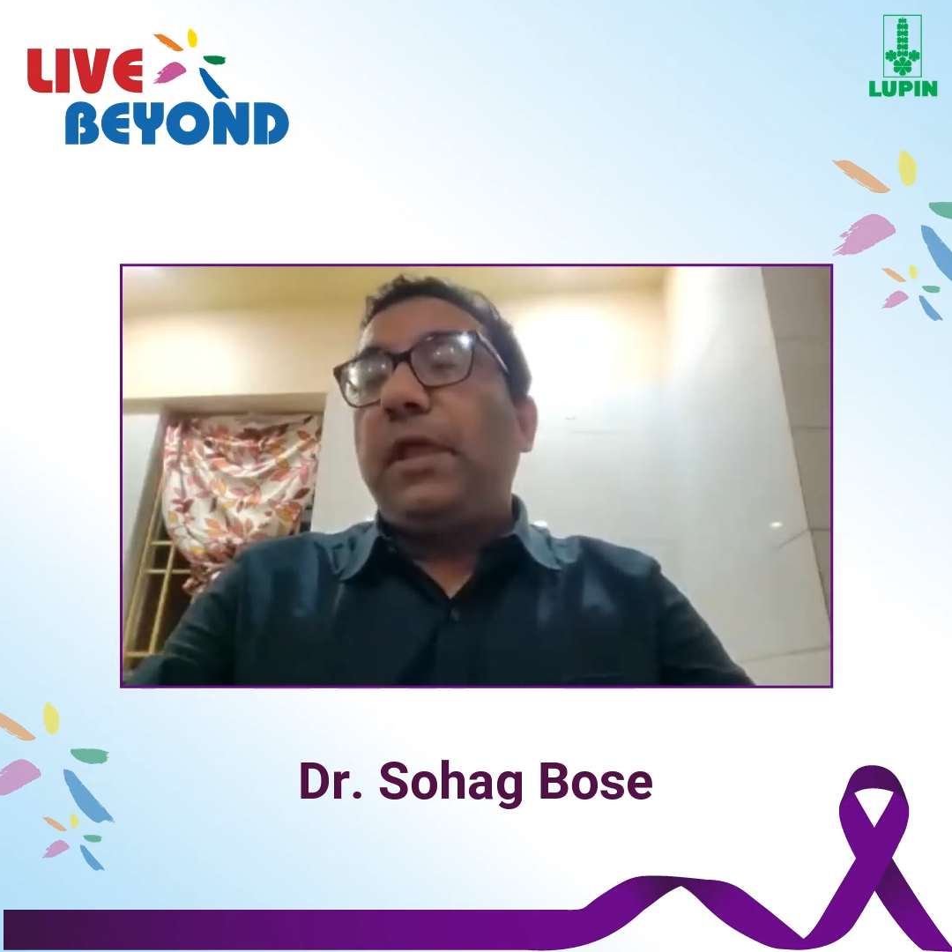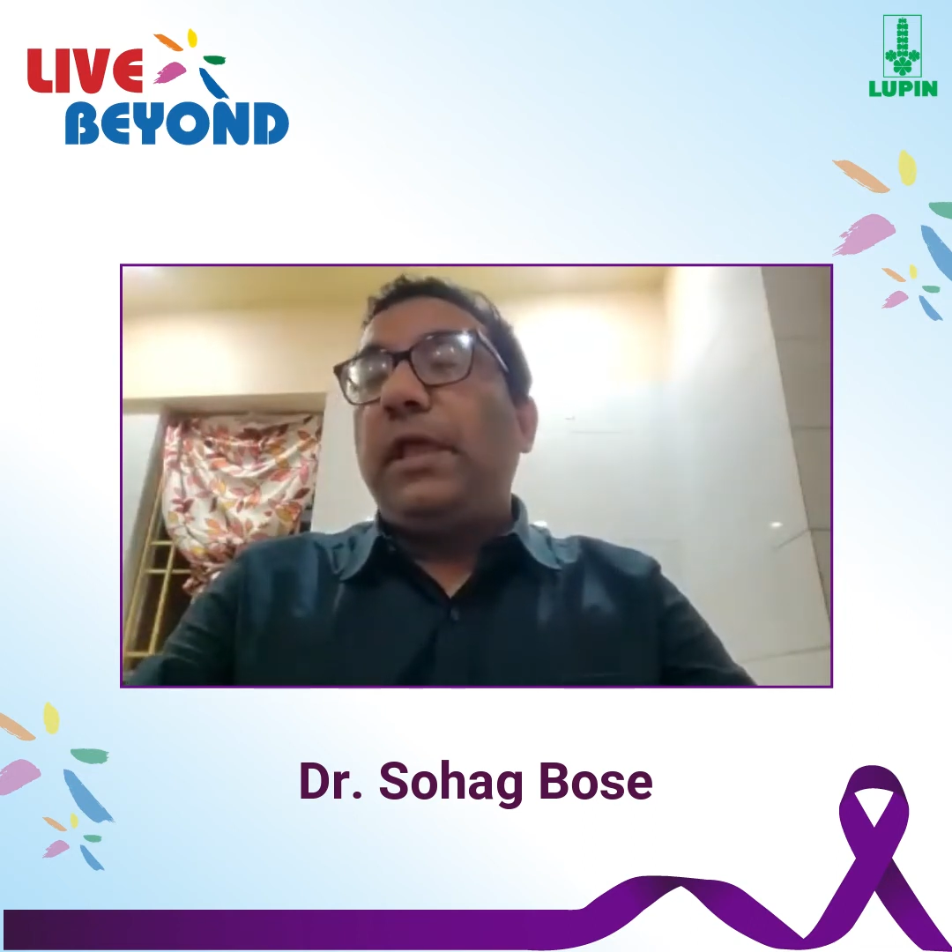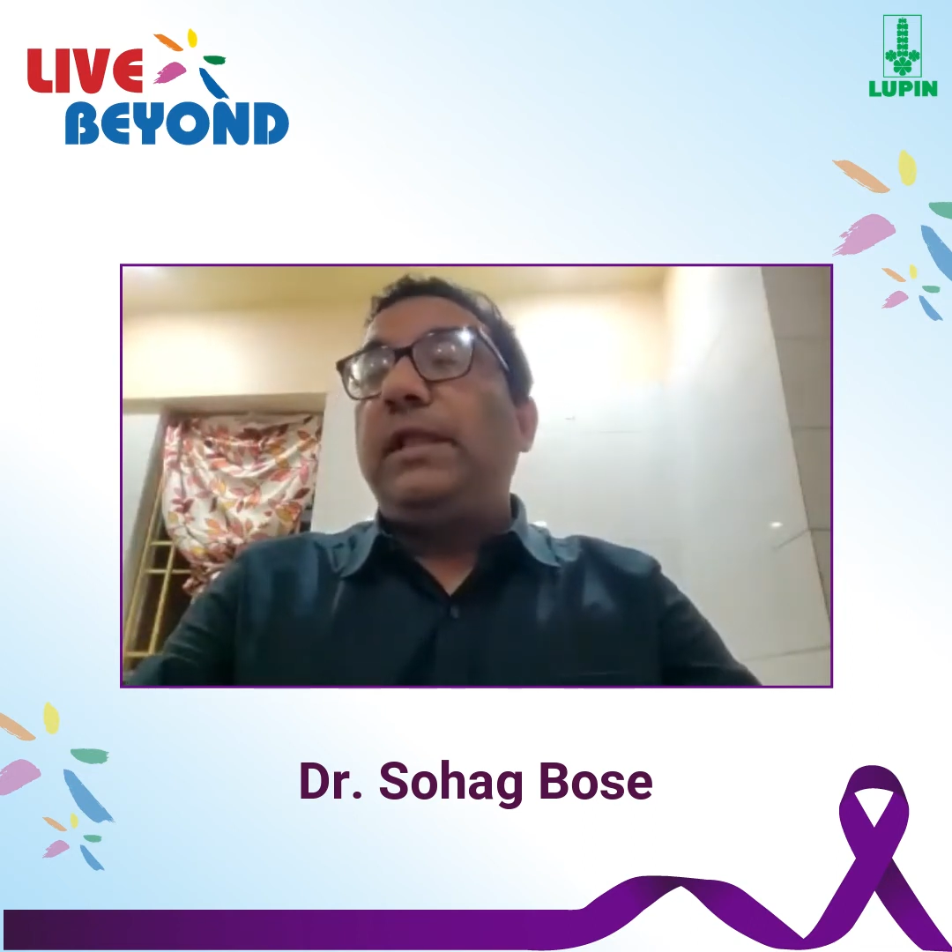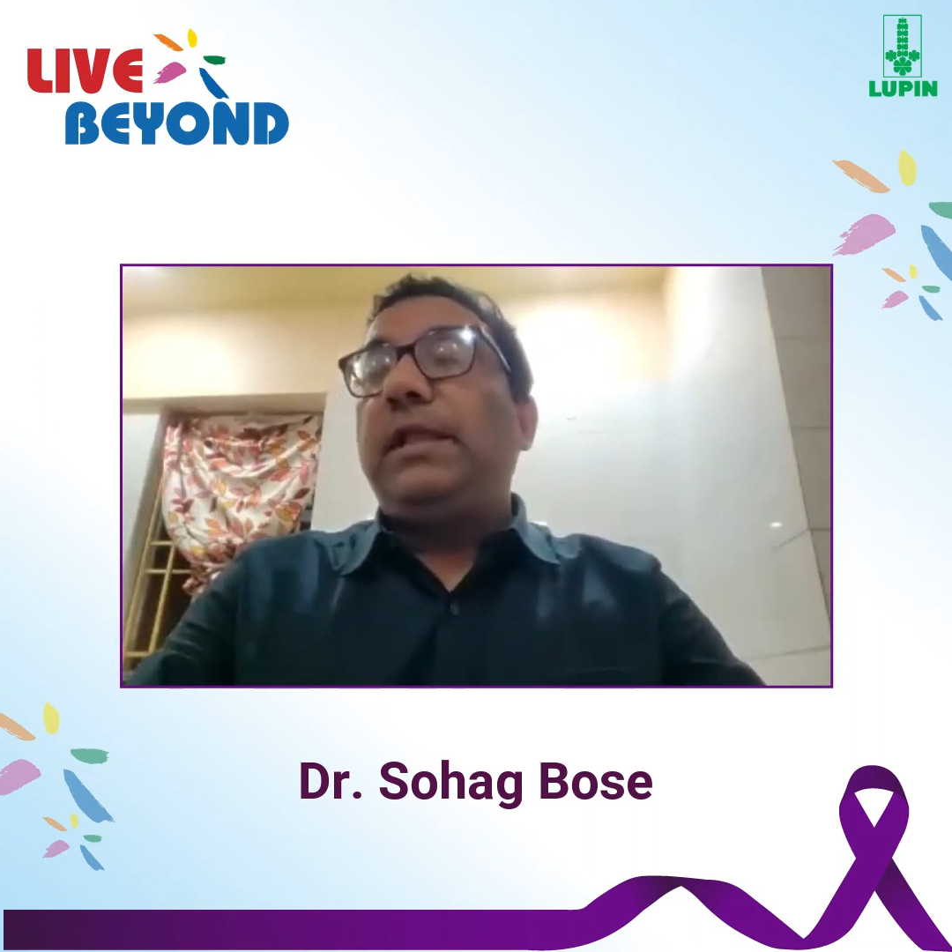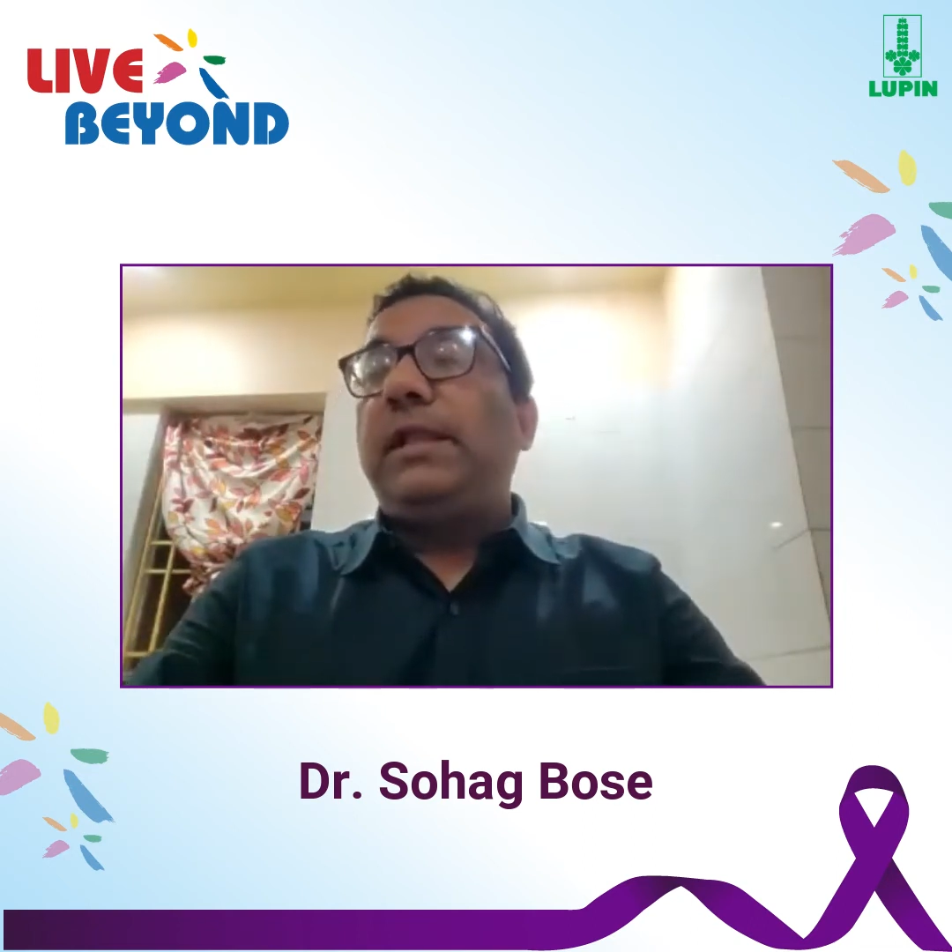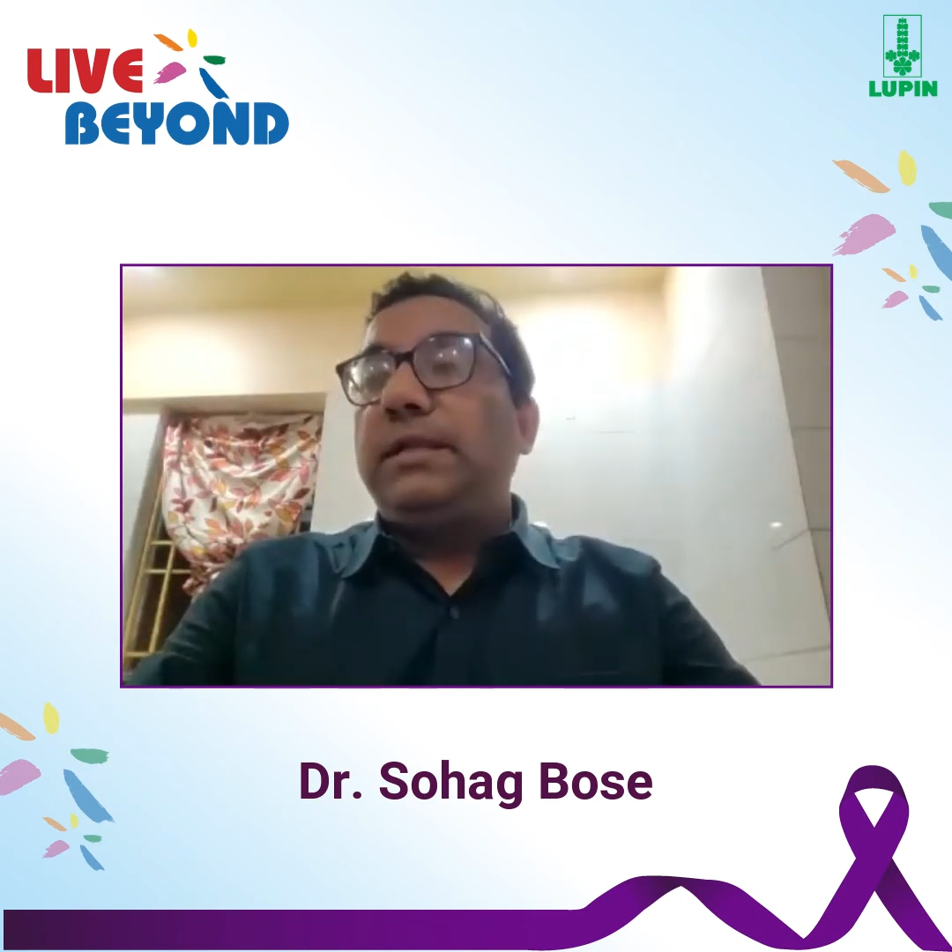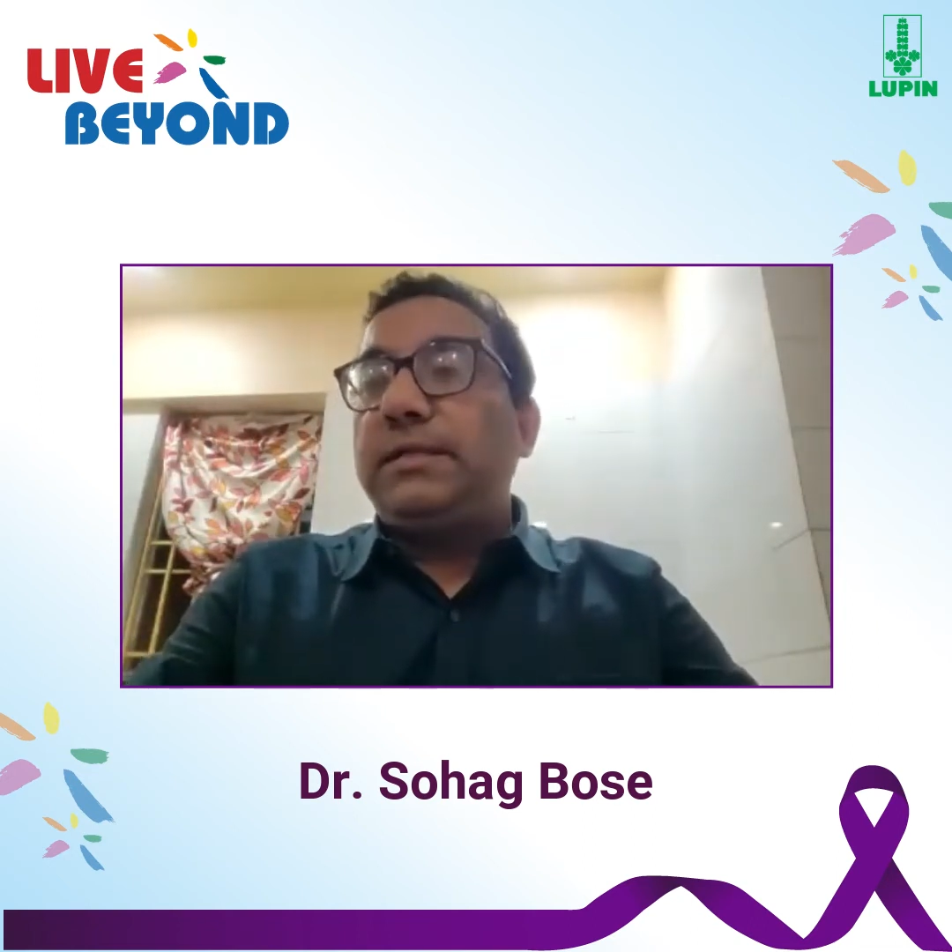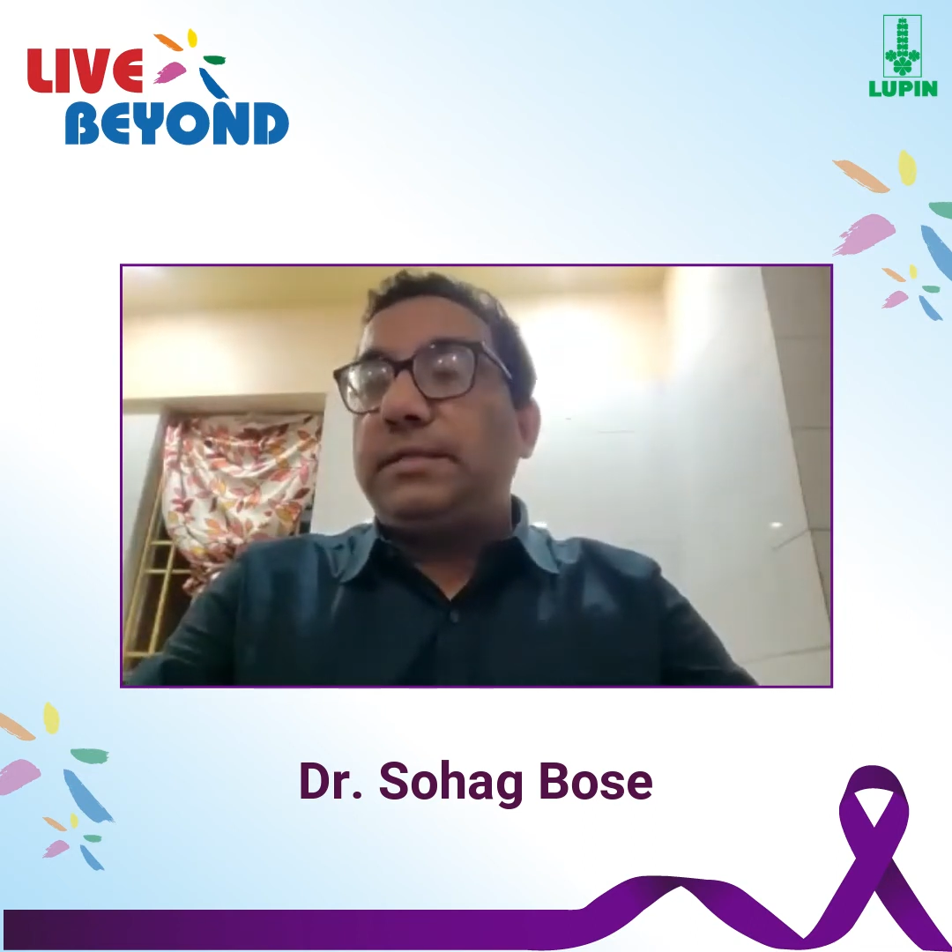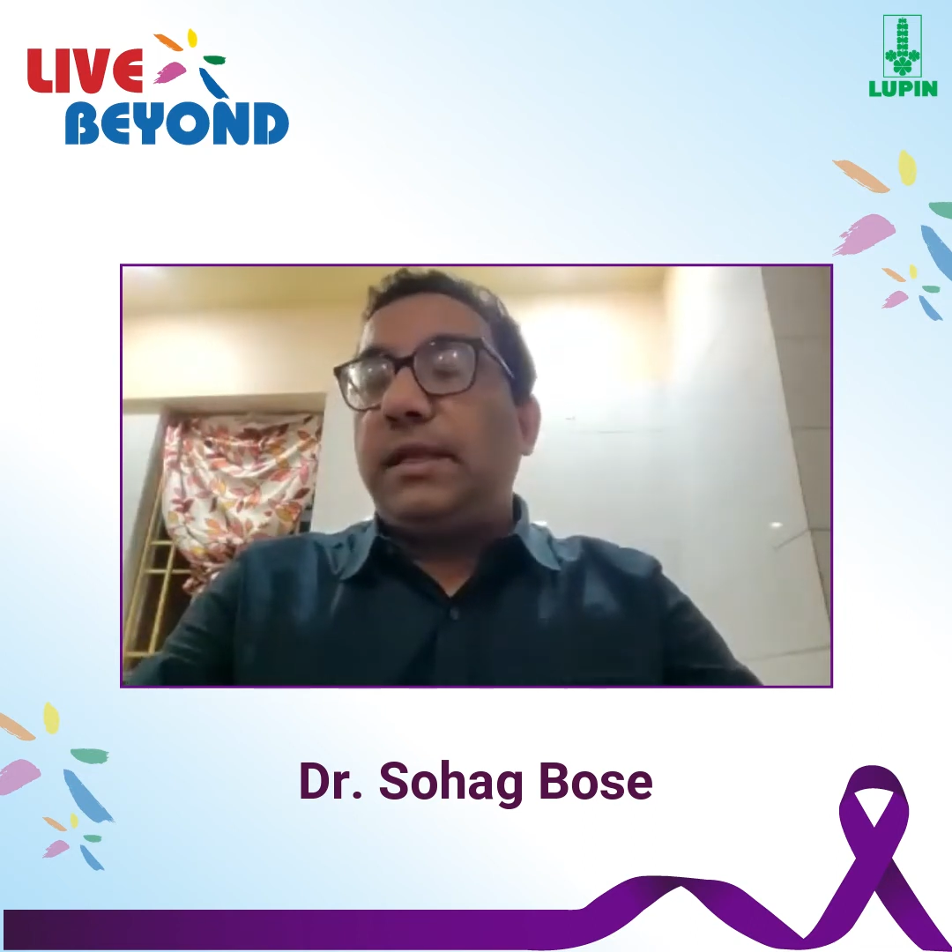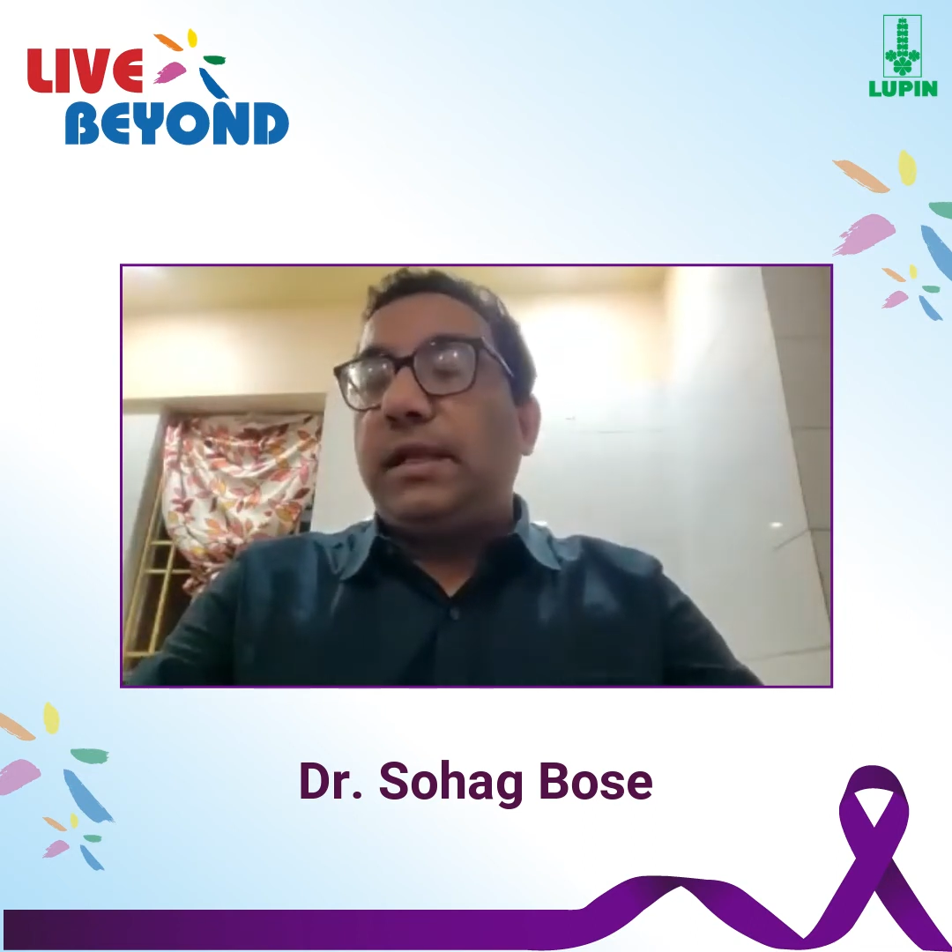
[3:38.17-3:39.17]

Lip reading: increased